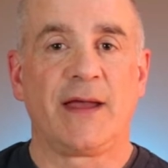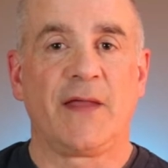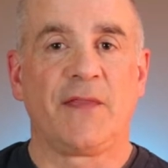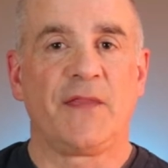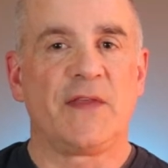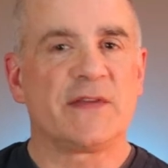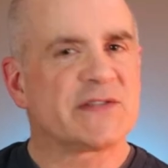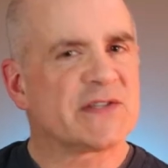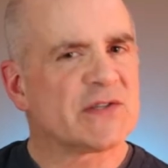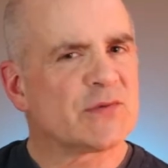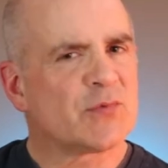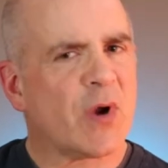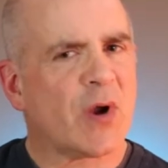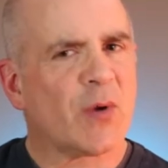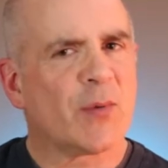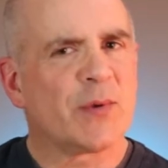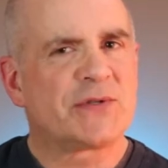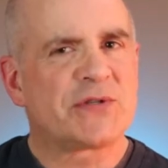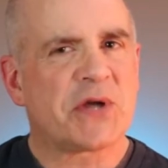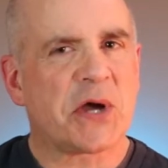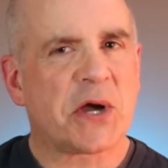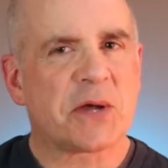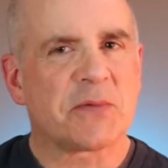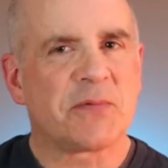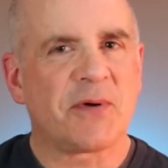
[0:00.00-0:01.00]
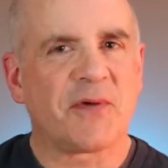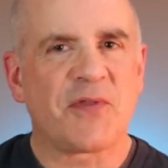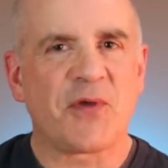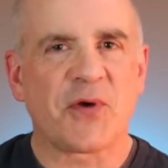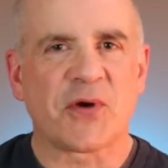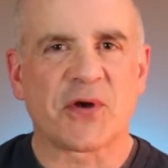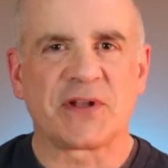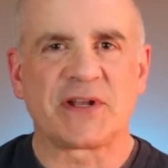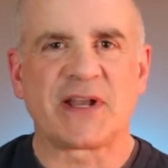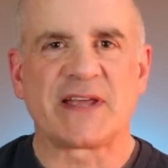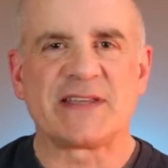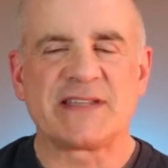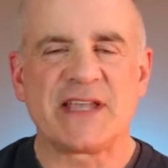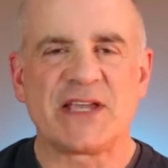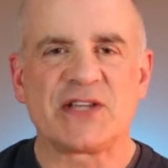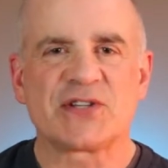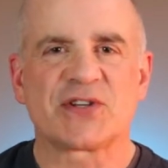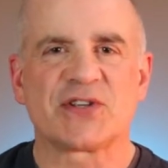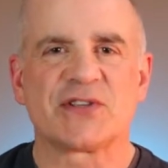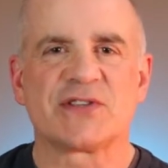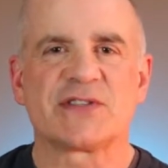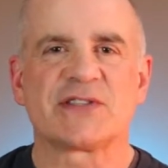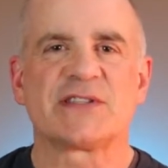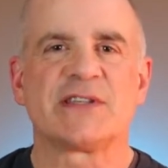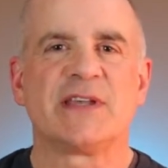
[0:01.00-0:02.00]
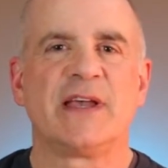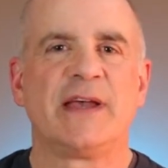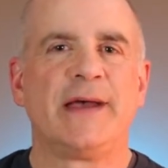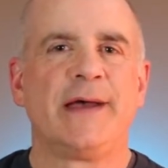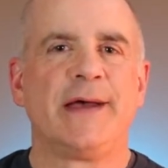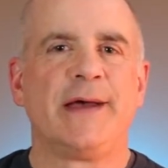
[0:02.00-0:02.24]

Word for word: This is where we talk about the organizations,